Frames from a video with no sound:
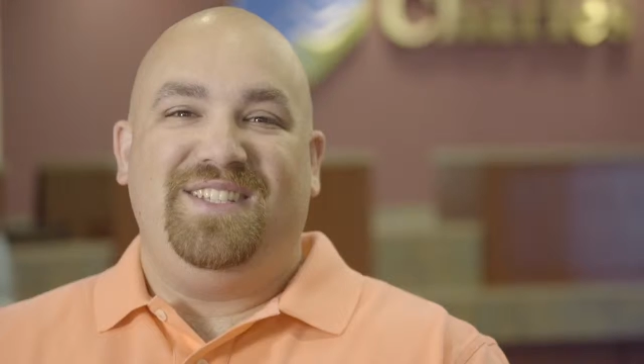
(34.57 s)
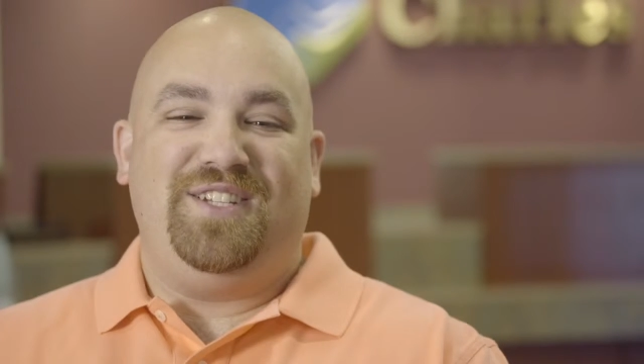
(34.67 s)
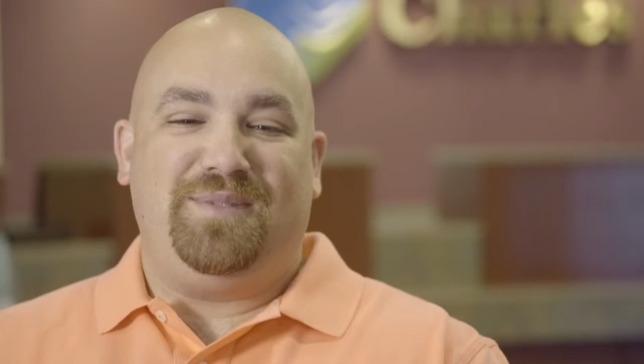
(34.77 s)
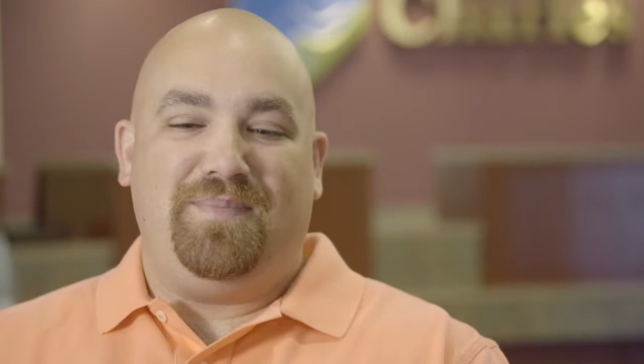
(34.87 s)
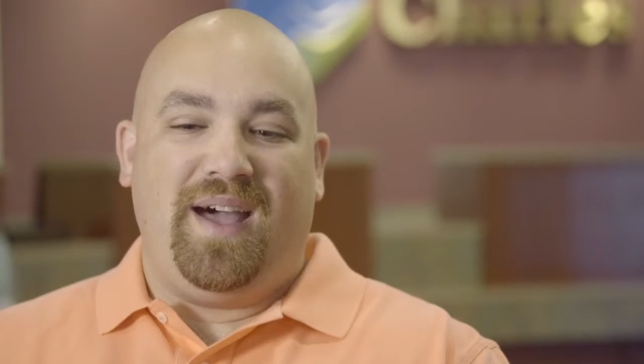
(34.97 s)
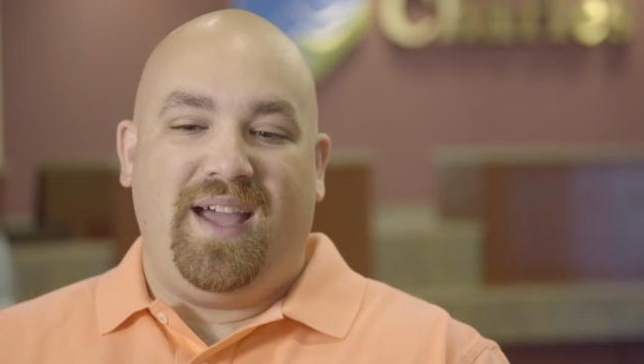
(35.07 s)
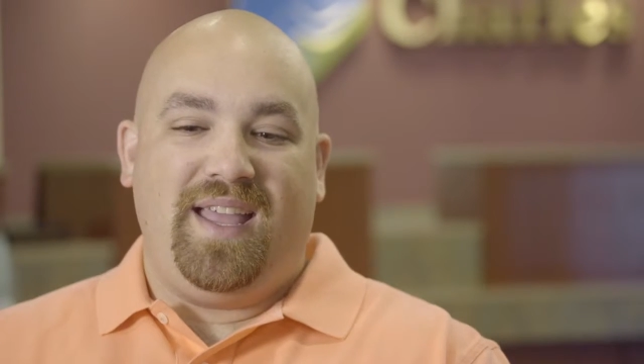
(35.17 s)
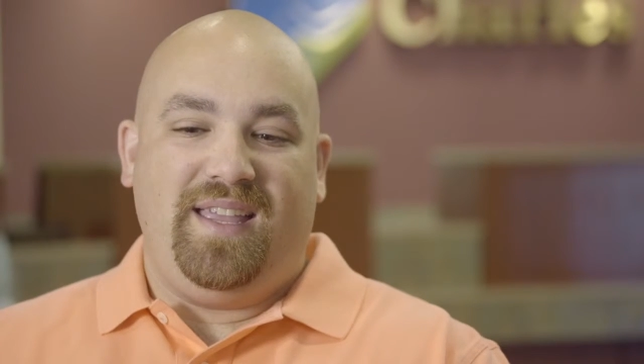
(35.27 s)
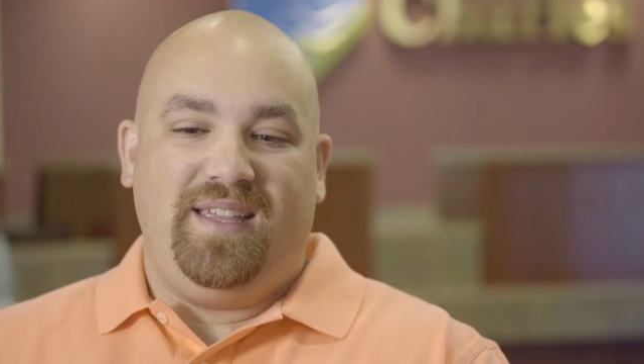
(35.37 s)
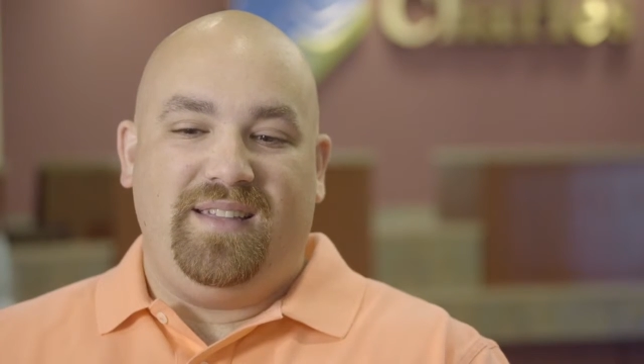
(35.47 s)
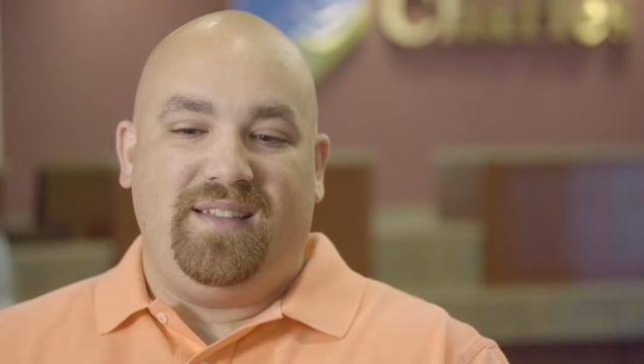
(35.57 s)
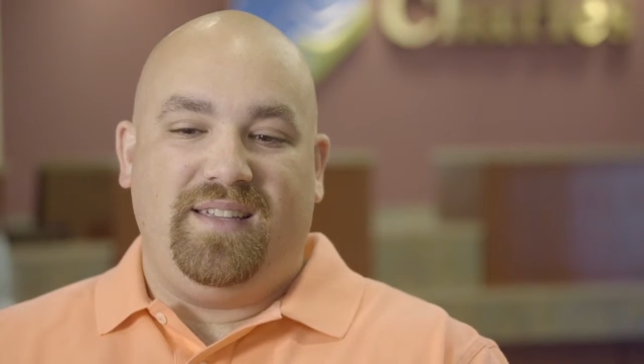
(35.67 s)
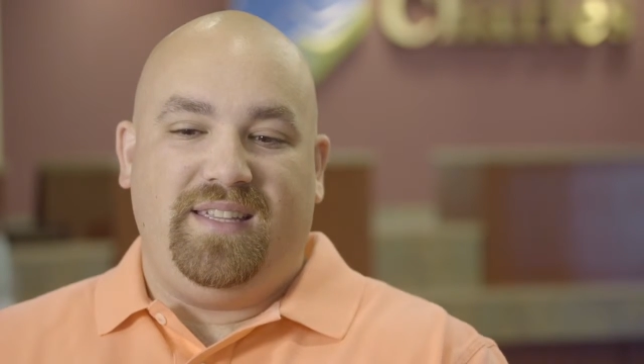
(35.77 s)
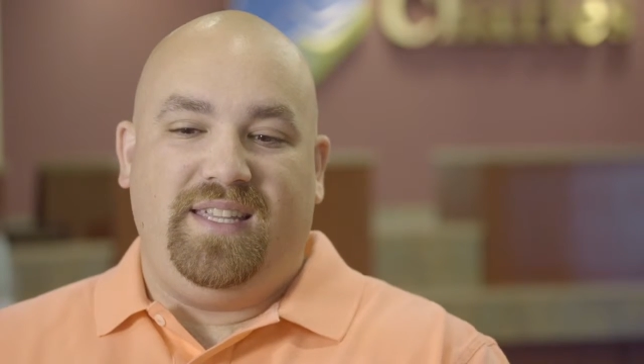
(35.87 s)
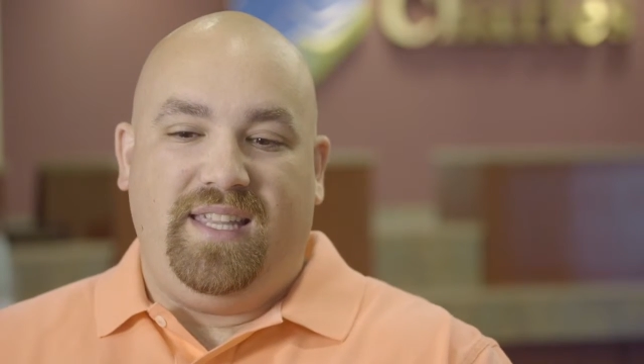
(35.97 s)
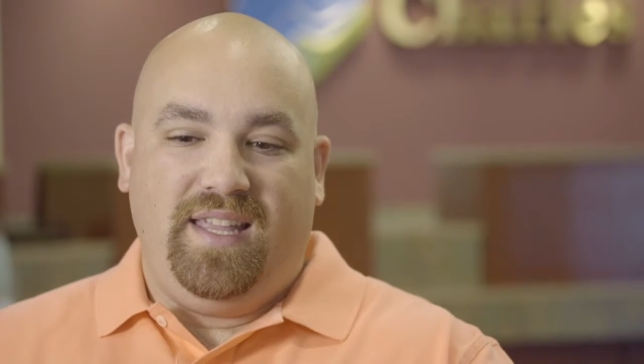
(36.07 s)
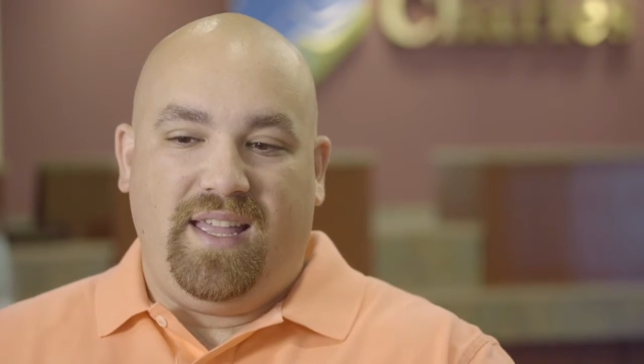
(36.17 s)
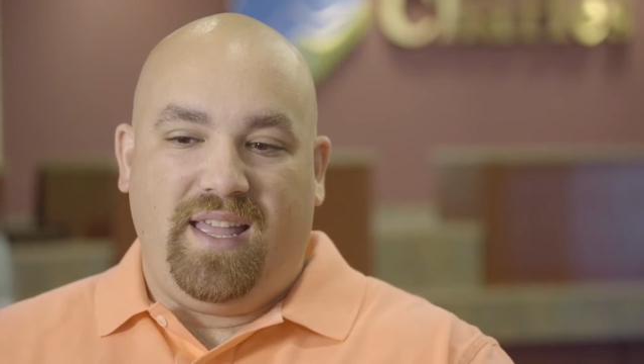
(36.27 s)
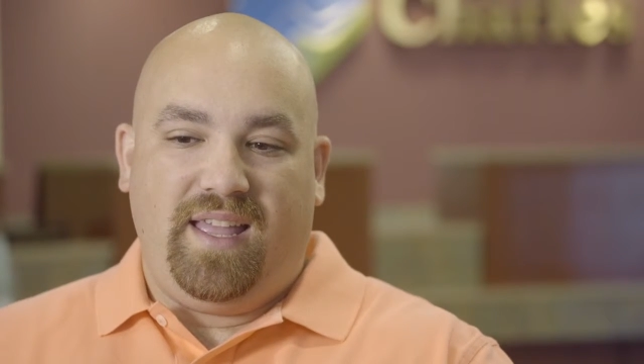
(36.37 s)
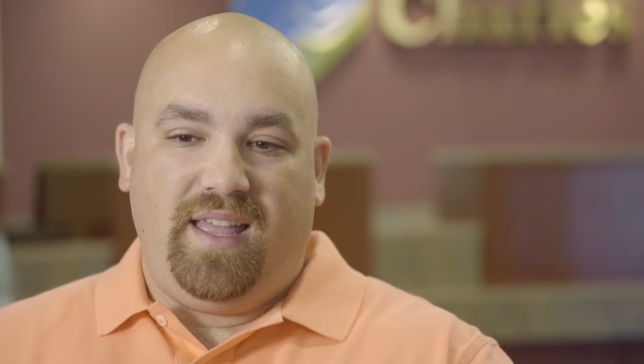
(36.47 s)
Just by
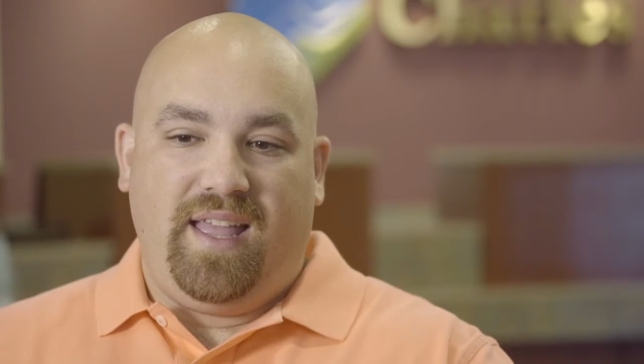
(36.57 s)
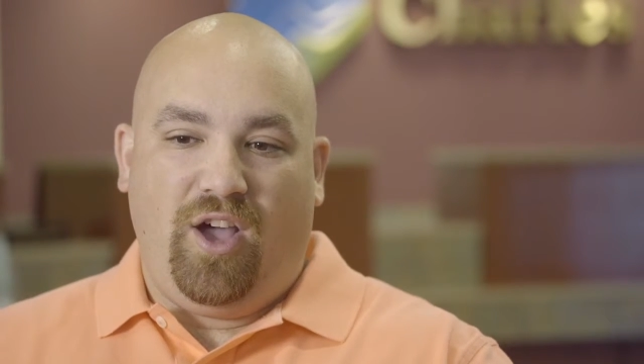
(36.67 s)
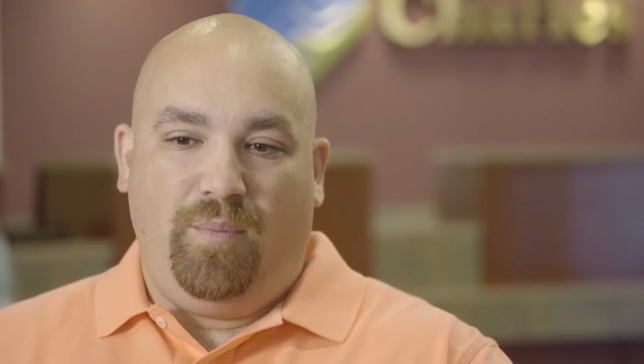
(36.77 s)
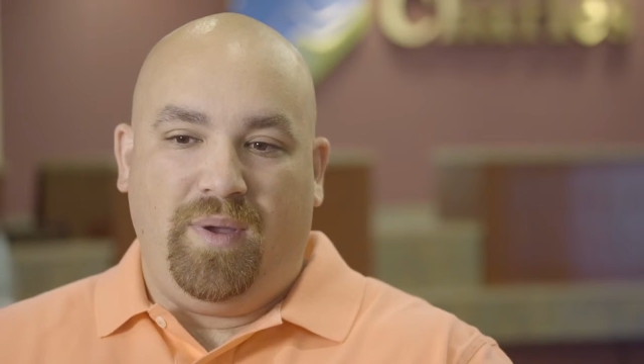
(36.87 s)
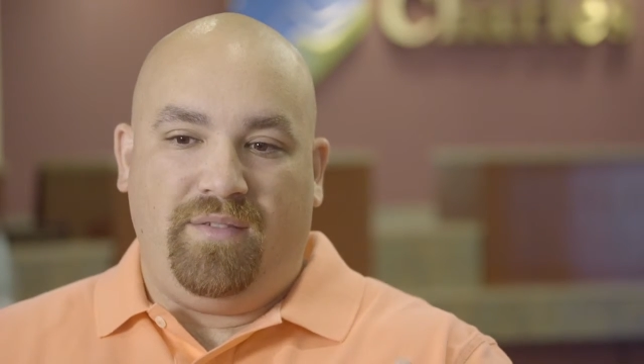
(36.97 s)
helping